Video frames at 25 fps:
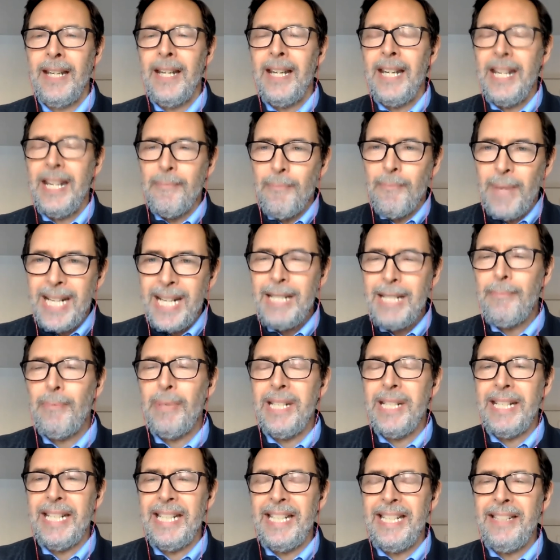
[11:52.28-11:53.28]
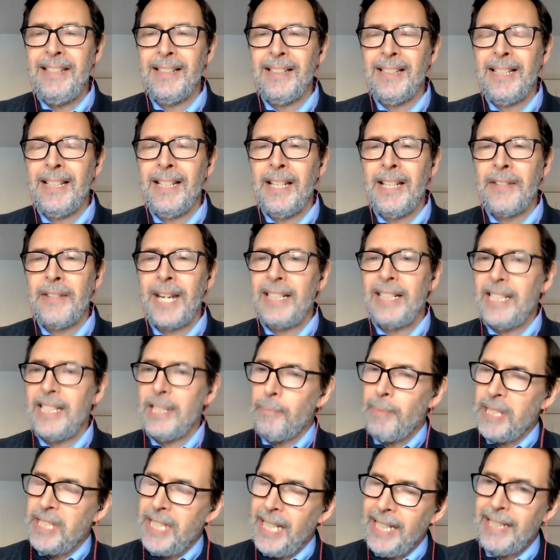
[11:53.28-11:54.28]
It may be that in a
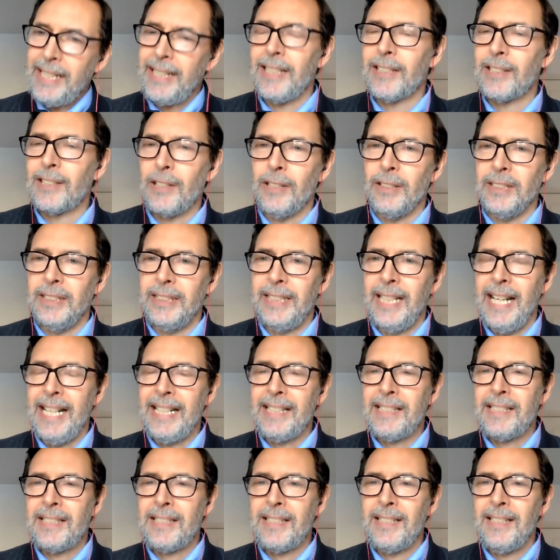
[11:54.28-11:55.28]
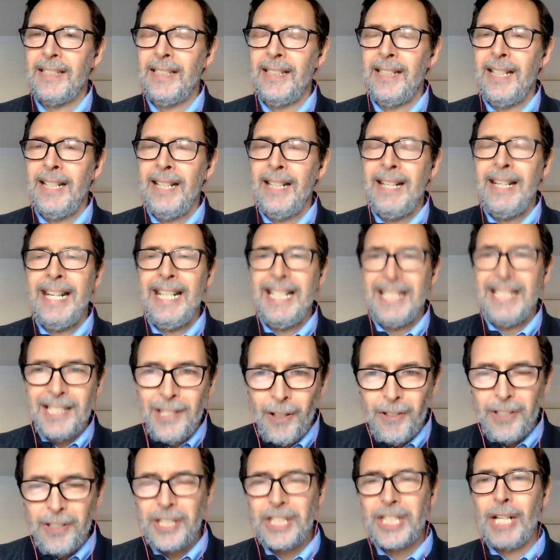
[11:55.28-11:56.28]
particular context, it's
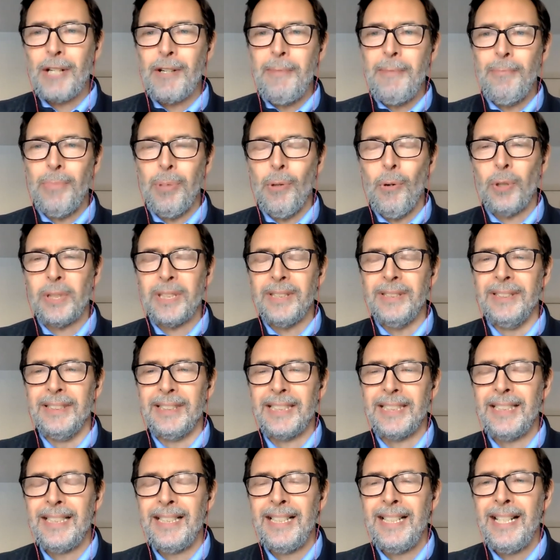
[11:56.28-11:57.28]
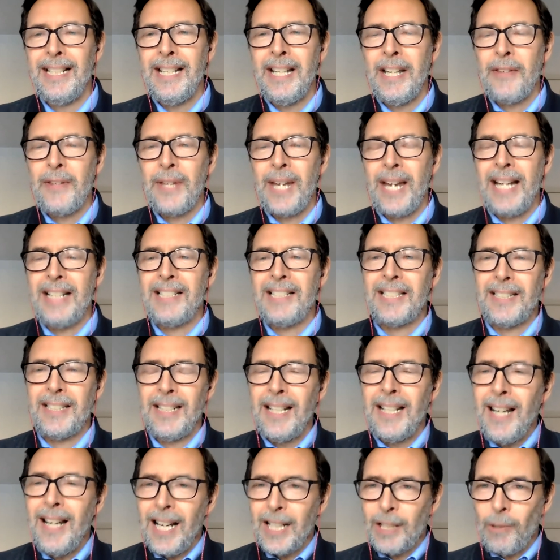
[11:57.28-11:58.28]
not so important that
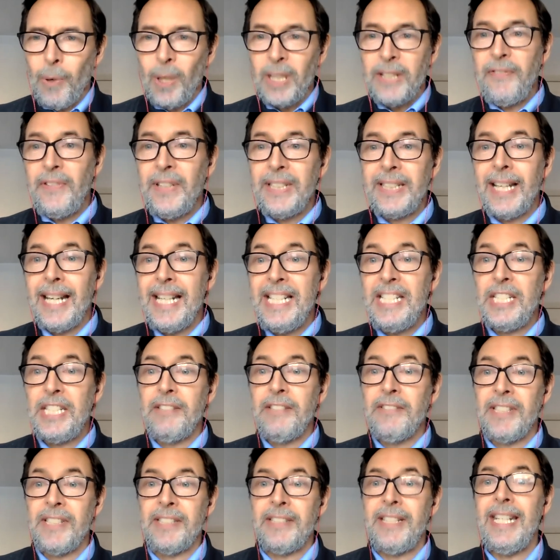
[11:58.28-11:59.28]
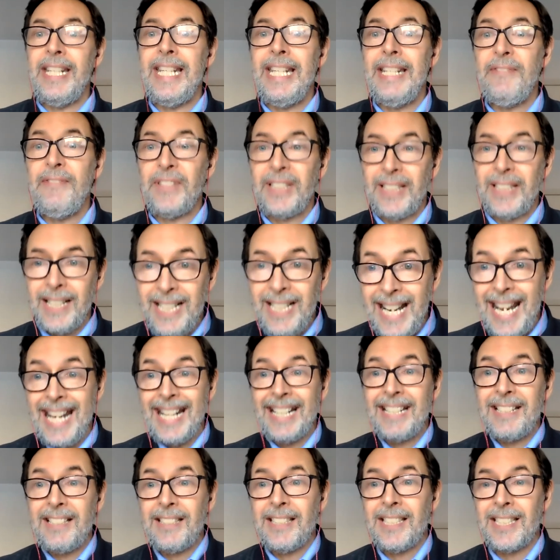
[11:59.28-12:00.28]
a qualification received
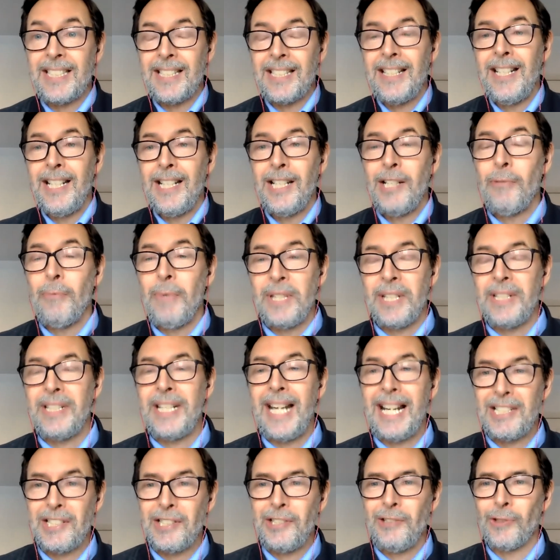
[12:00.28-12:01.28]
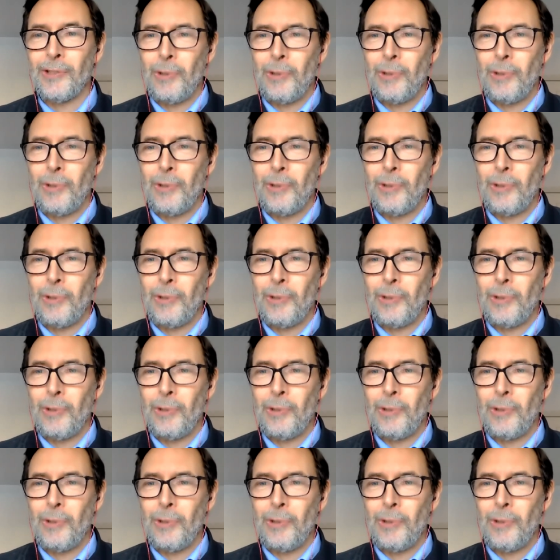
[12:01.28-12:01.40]
connects with a national